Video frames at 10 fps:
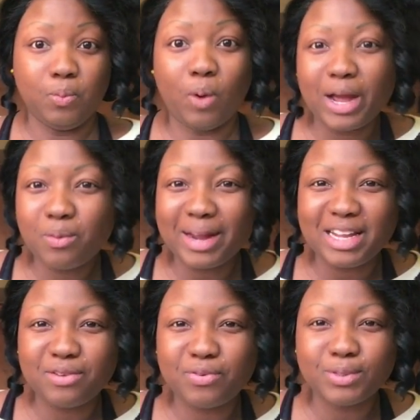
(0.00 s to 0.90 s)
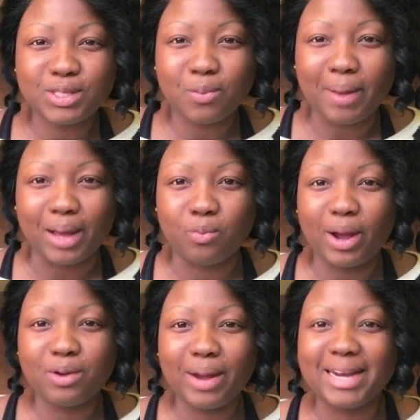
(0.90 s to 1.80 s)
why do I need food so bad?
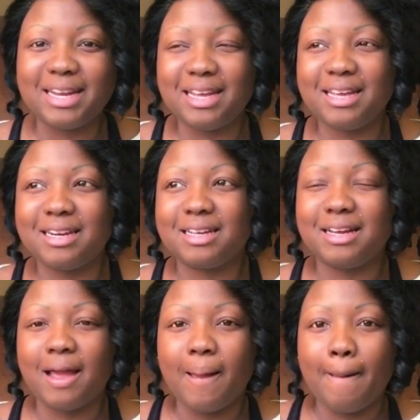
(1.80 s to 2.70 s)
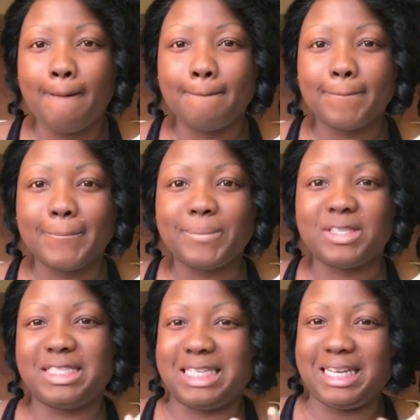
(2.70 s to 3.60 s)
Why do I need
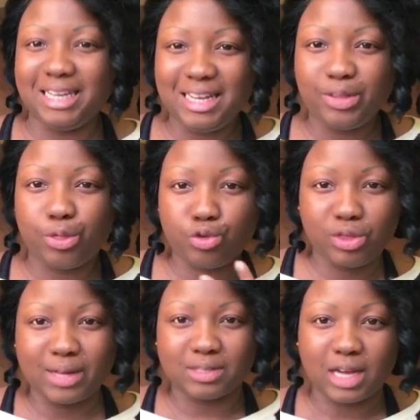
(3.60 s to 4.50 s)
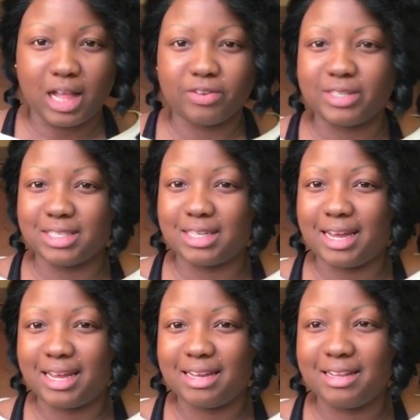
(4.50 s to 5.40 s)
to eat 3,000 calories a
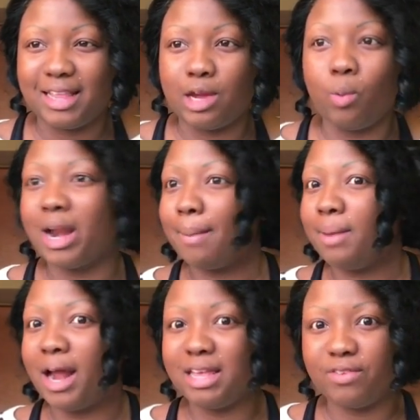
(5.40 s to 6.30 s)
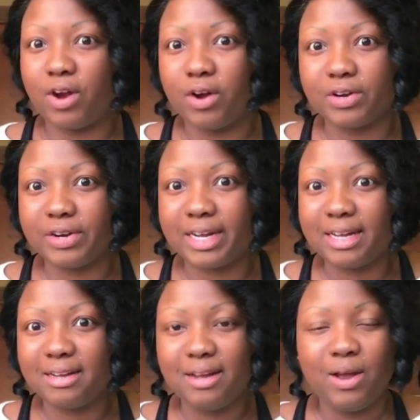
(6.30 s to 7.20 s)
day? Like, when I'm not even
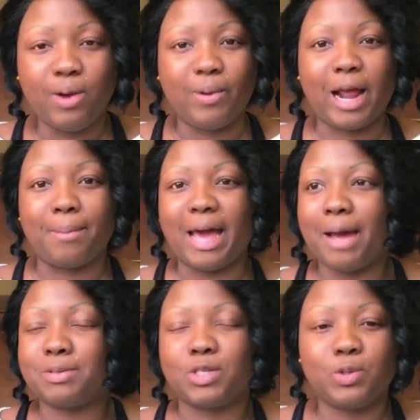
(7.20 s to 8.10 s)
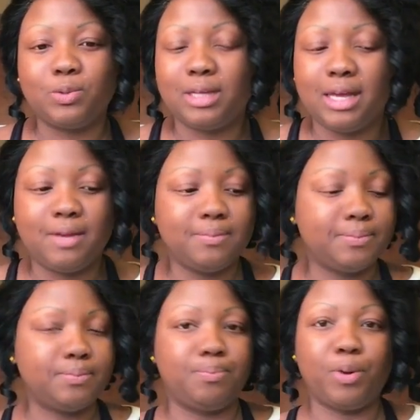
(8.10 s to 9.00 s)
hungry, when I'm absolutely
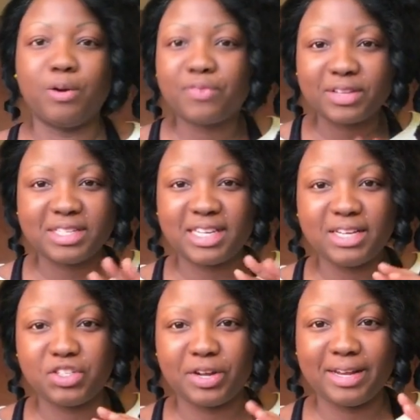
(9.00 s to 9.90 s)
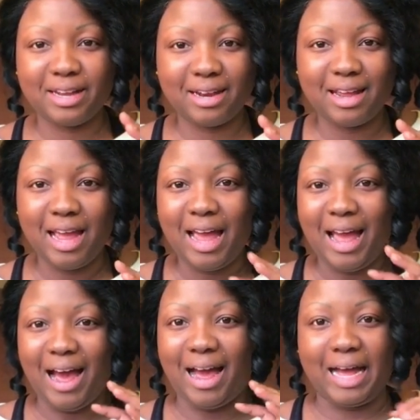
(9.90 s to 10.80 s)
perfectly satiated,
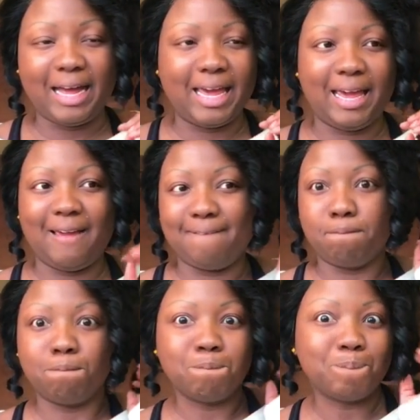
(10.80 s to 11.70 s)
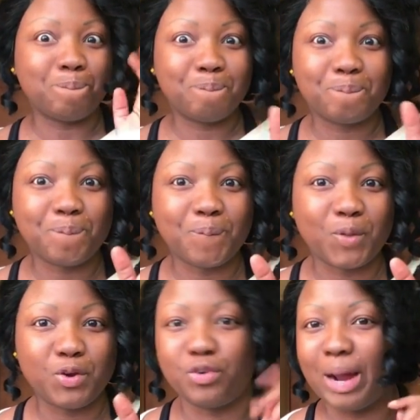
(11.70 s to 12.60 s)
I
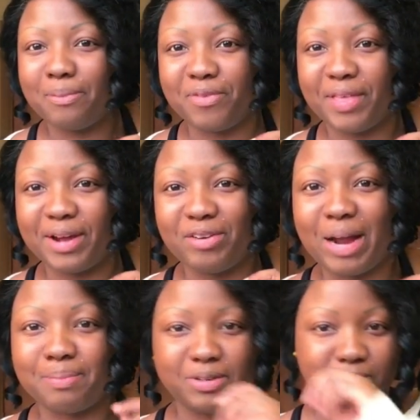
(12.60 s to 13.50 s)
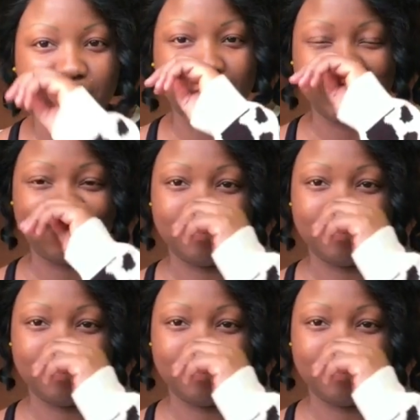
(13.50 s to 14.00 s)
grab for that crappy food